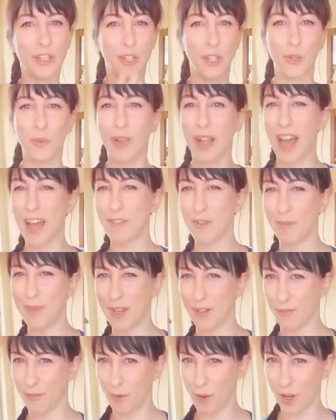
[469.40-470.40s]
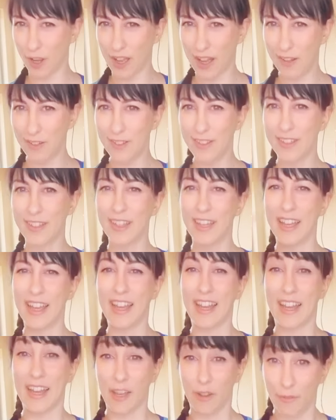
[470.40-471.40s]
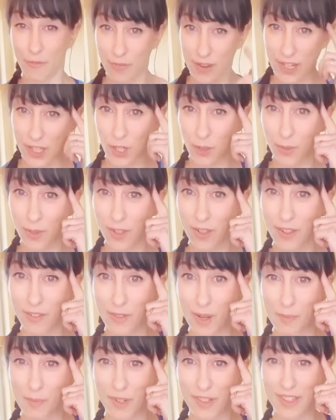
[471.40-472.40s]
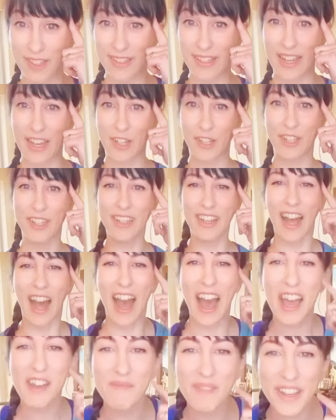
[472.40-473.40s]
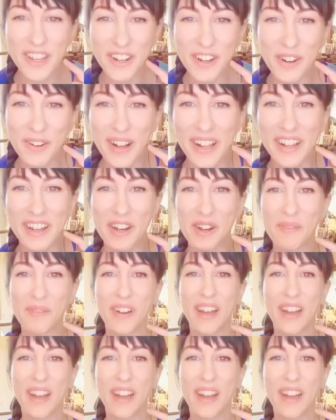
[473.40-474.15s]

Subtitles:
will have a bit of workout, visual representation. Hi, Miko, welcome.